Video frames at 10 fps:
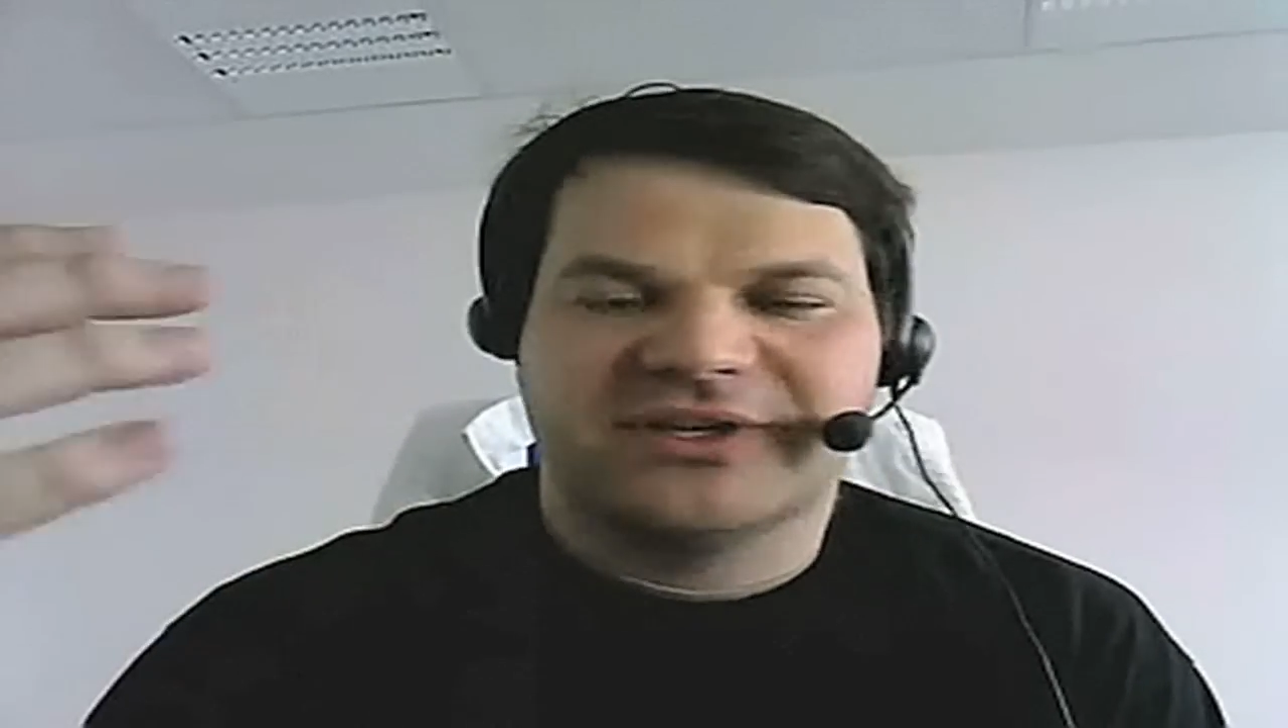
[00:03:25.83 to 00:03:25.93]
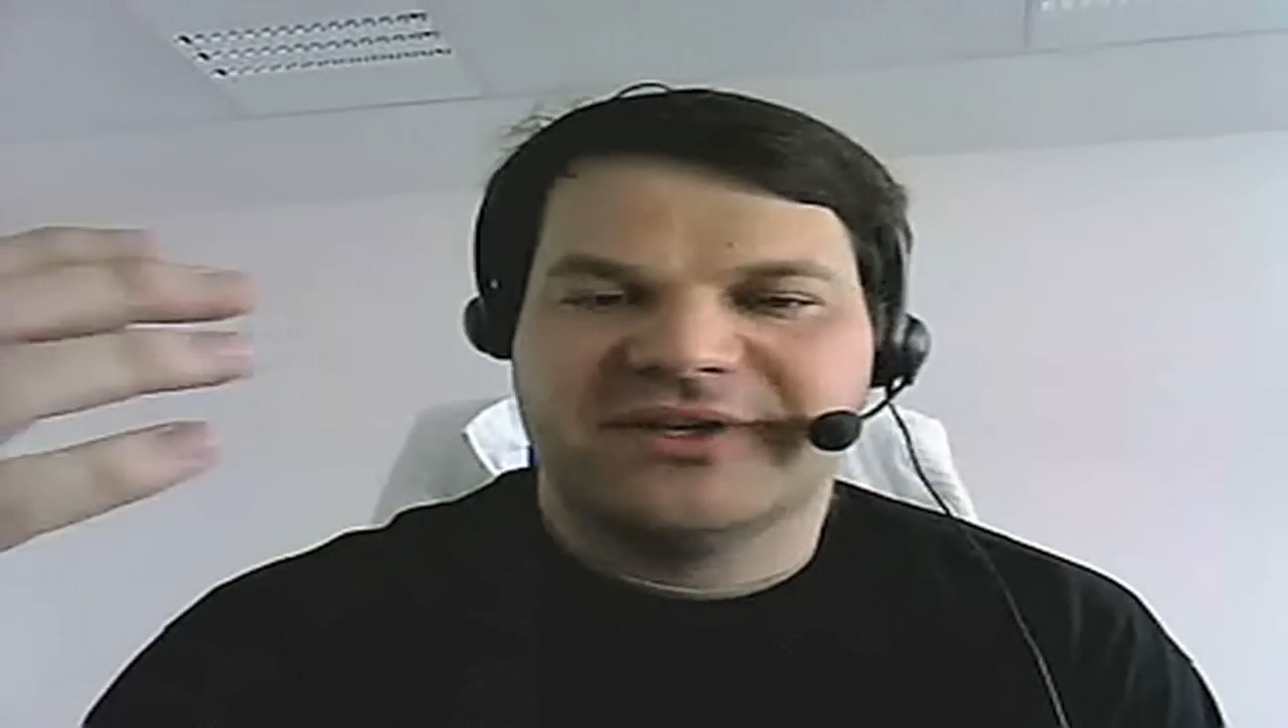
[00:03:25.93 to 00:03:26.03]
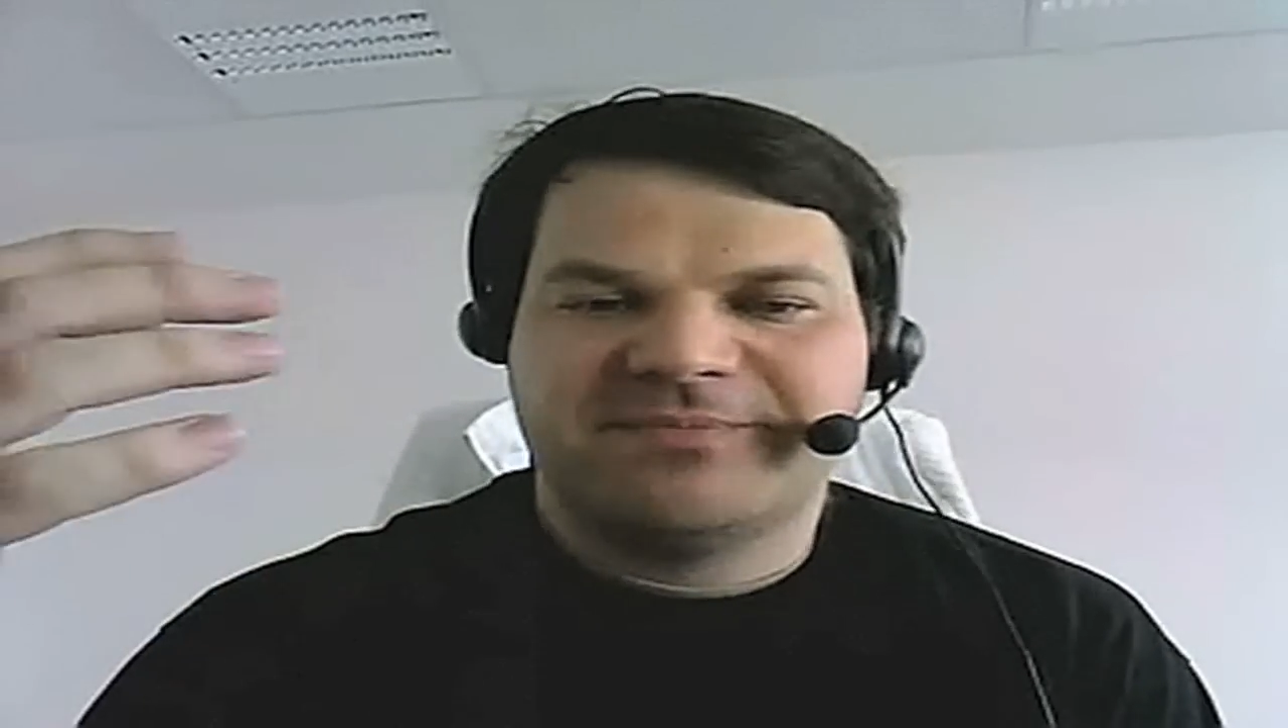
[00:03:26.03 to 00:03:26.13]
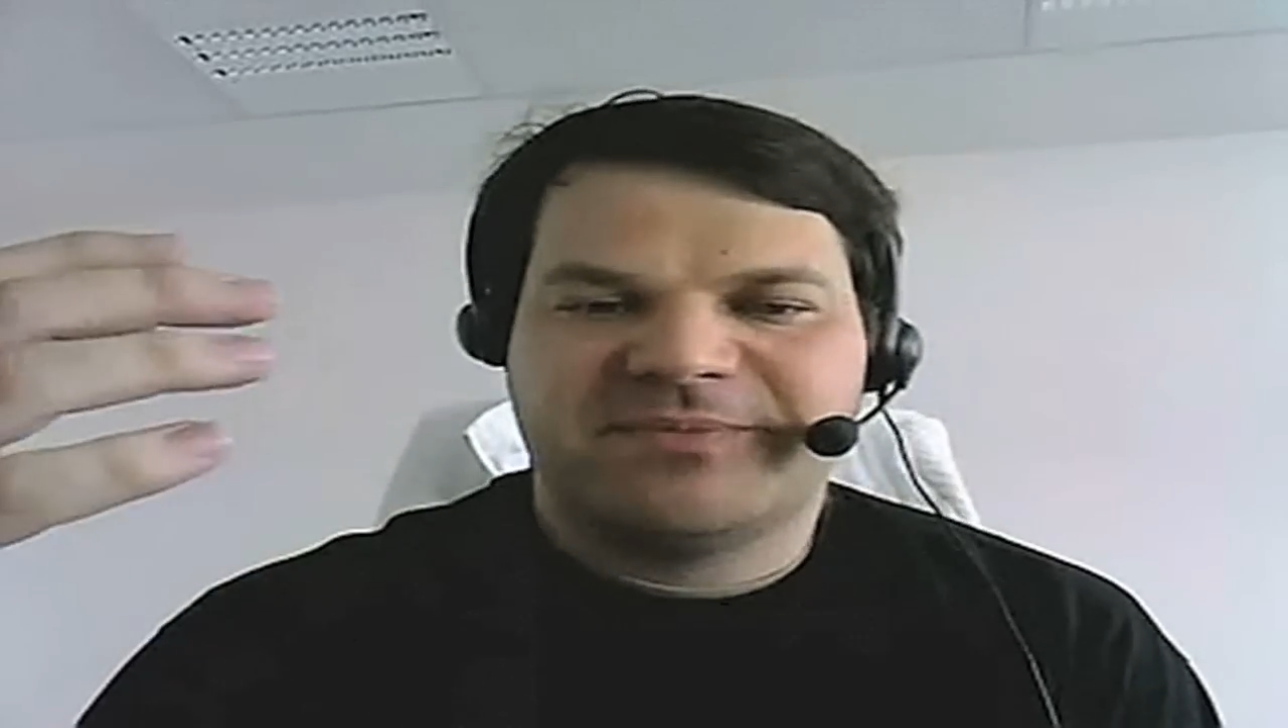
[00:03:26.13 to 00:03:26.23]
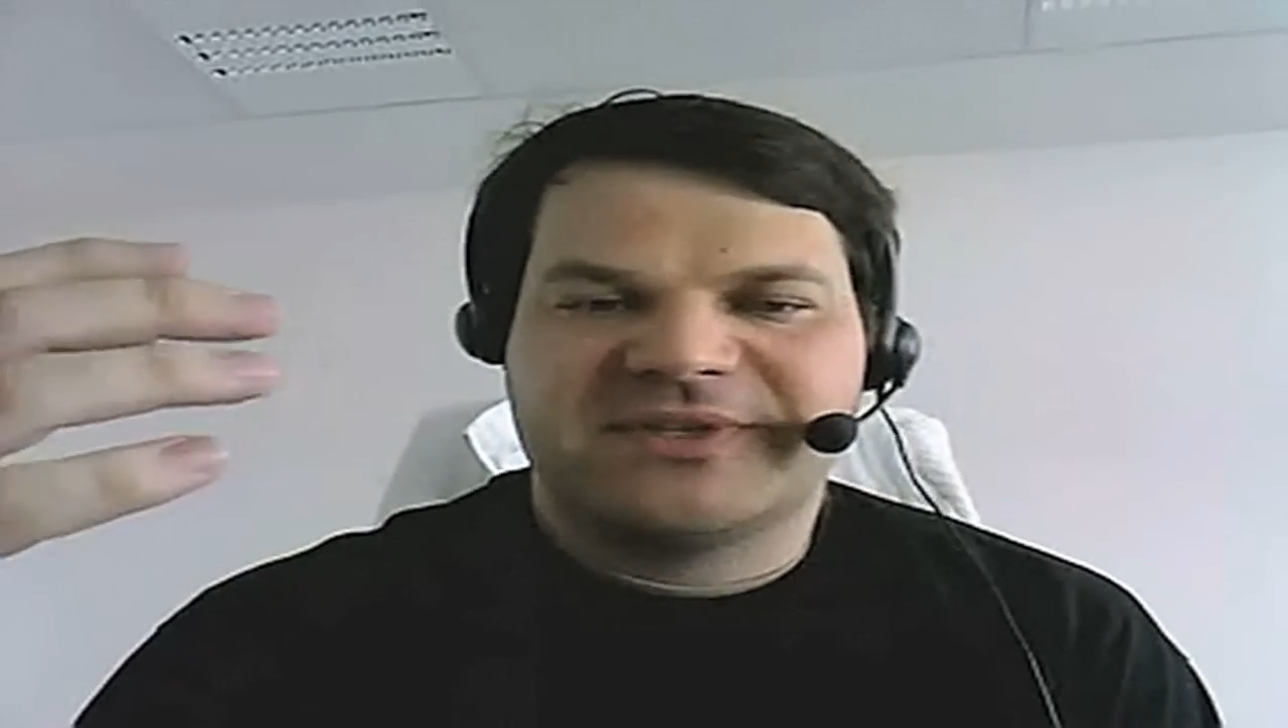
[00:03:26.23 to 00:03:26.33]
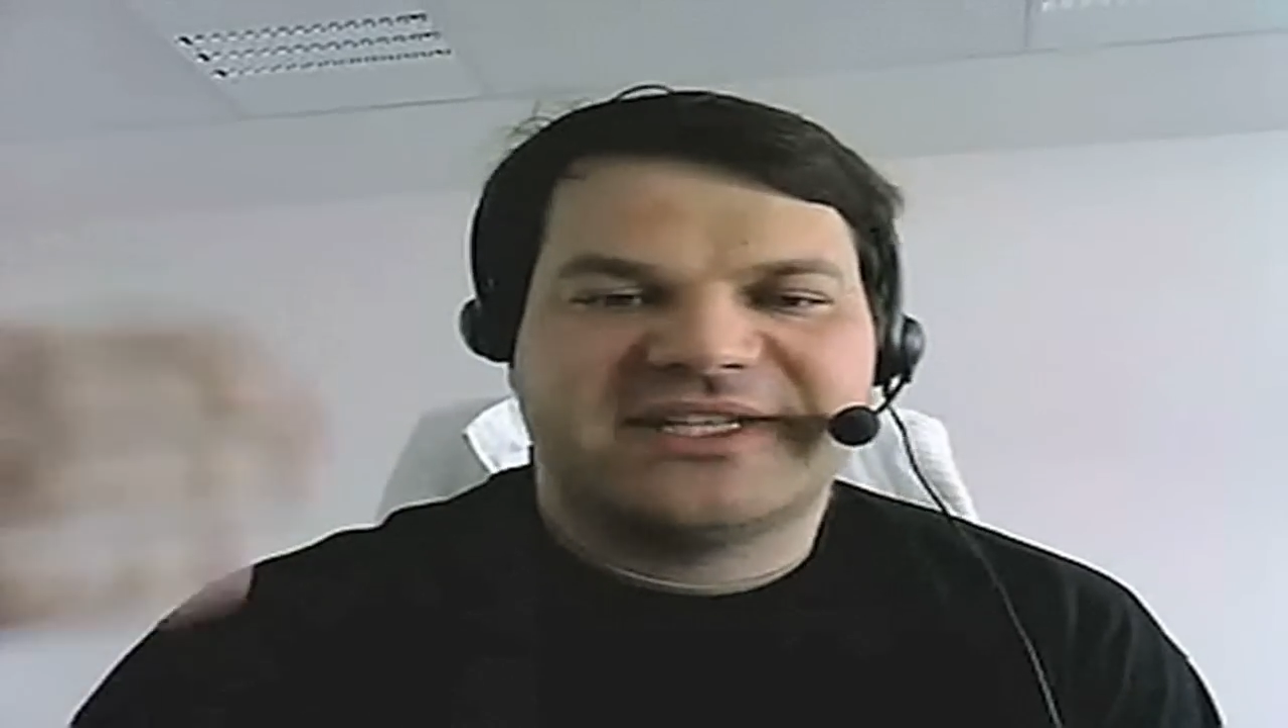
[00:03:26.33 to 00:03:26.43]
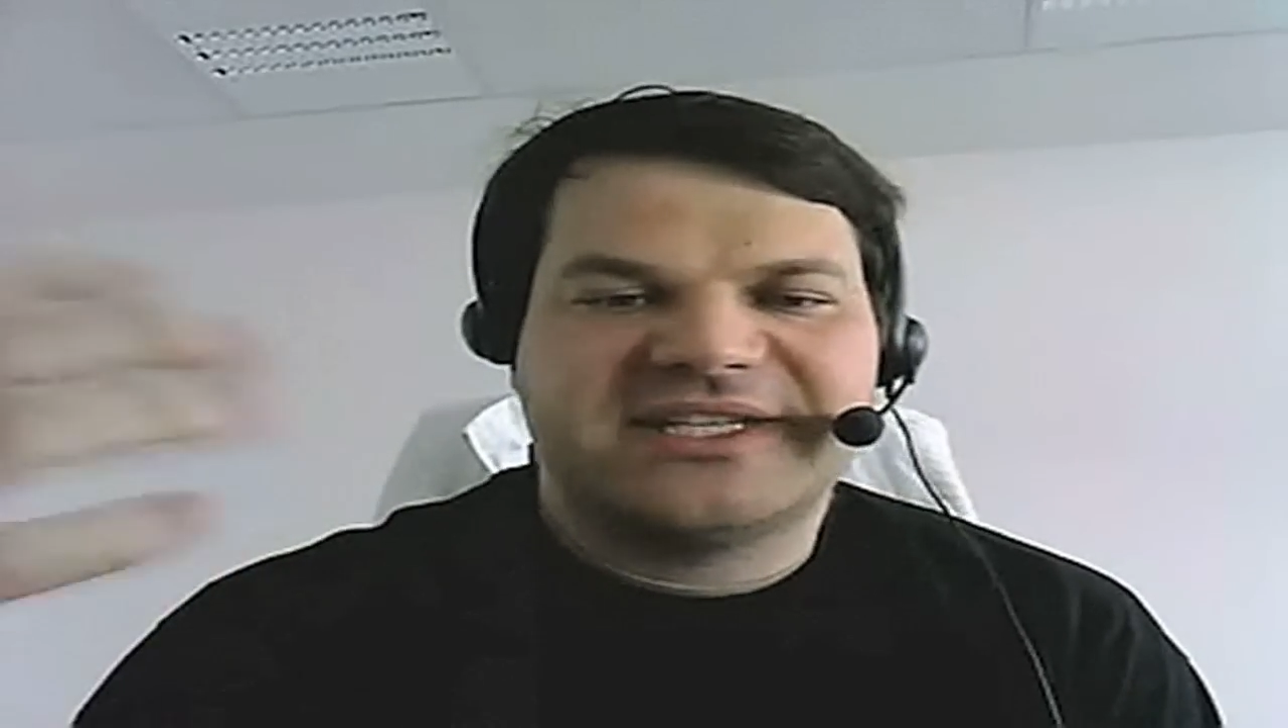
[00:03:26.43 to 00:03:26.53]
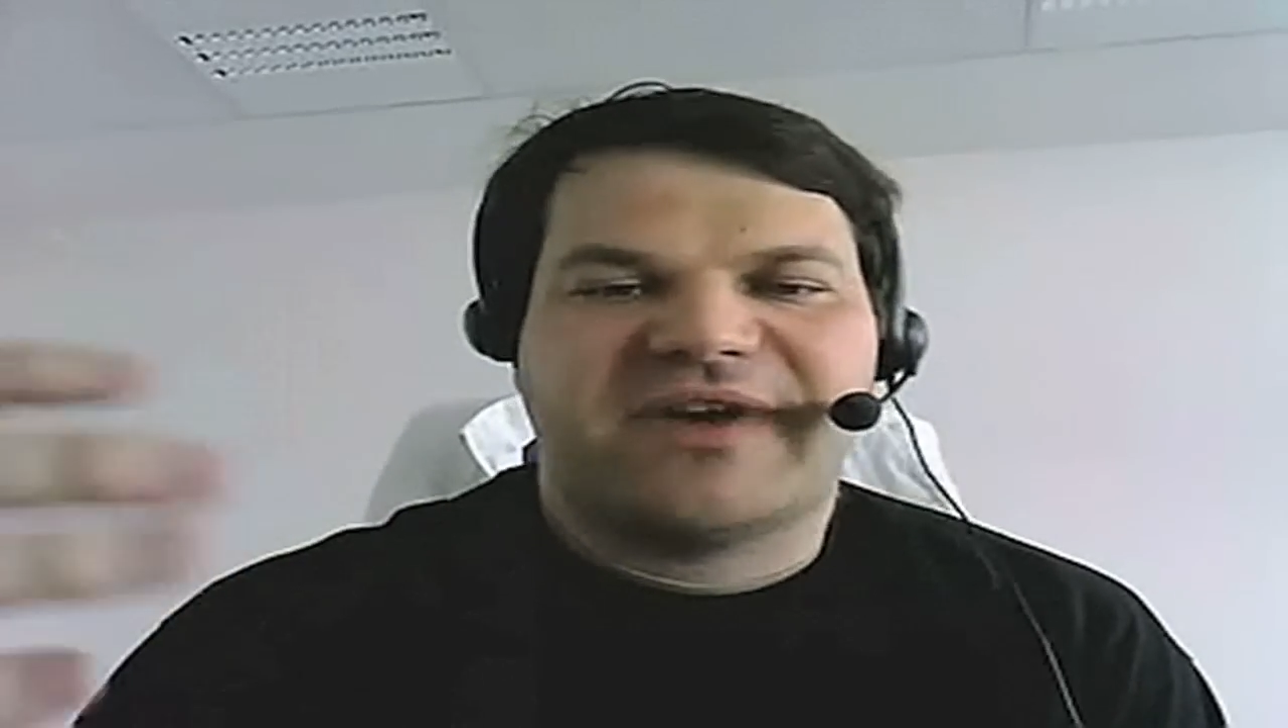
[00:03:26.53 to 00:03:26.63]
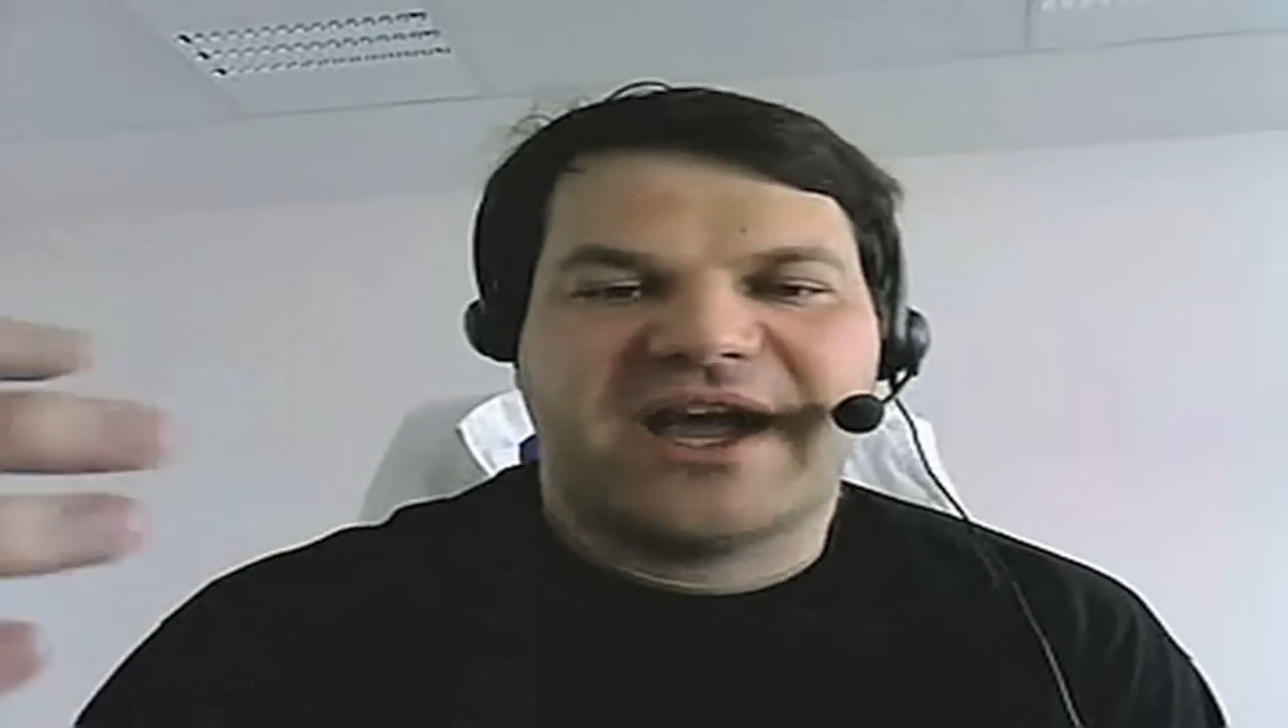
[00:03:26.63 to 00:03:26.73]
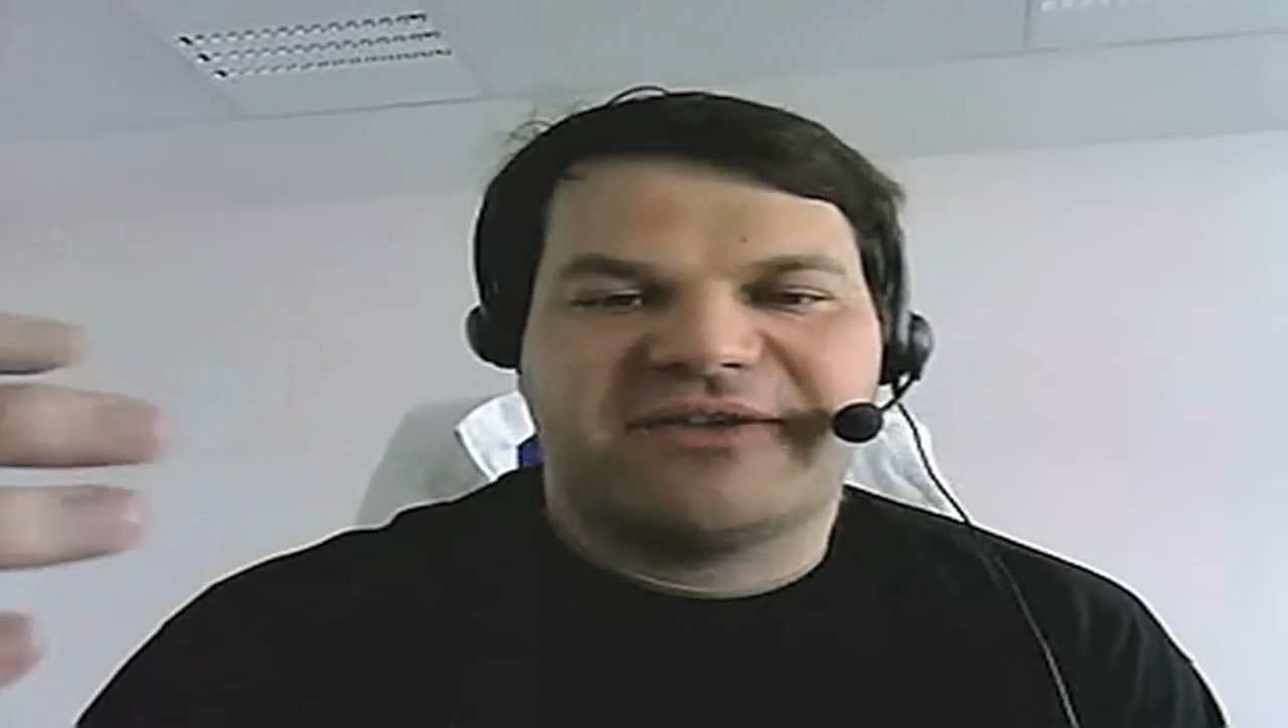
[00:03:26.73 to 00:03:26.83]

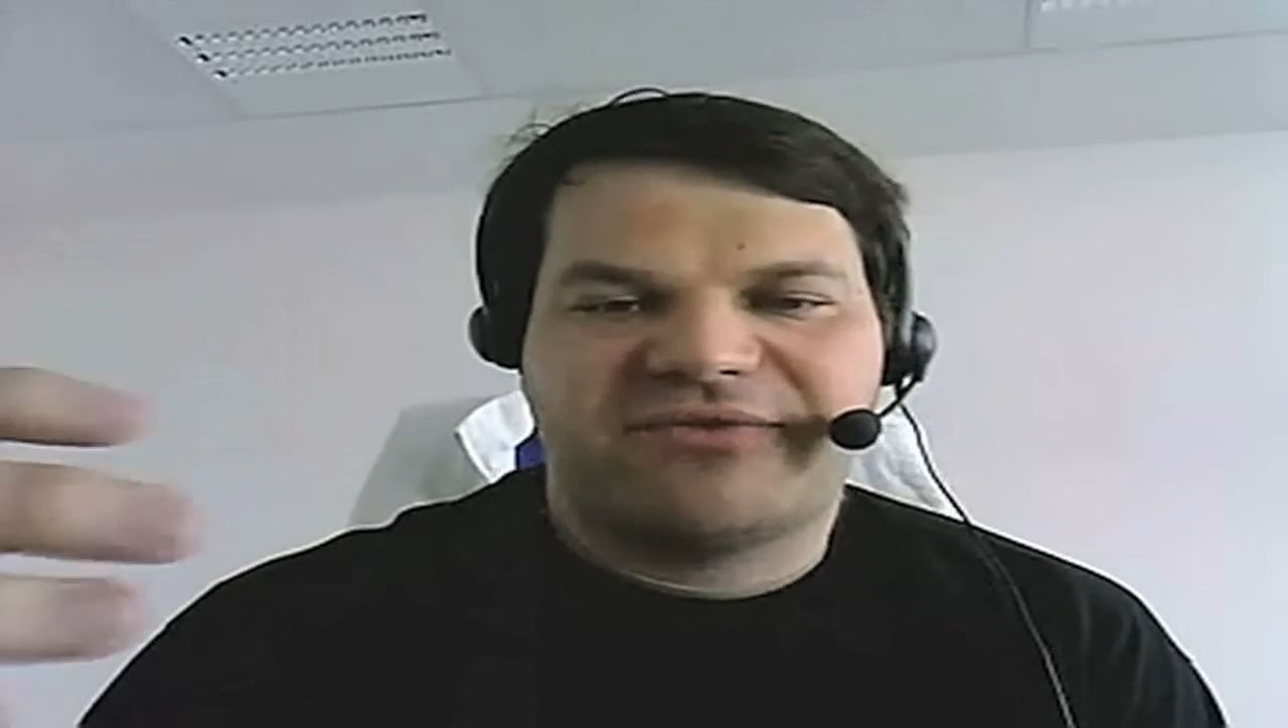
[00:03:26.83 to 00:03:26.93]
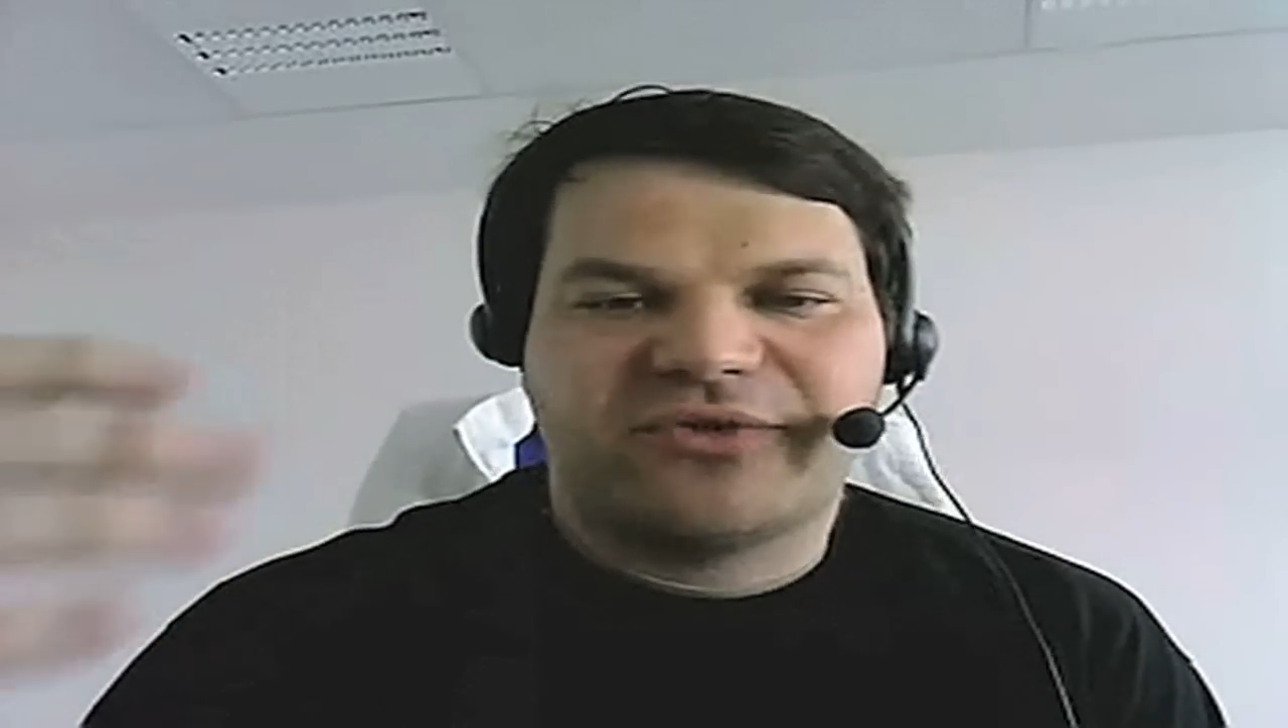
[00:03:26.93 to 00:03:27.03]
satisfied with the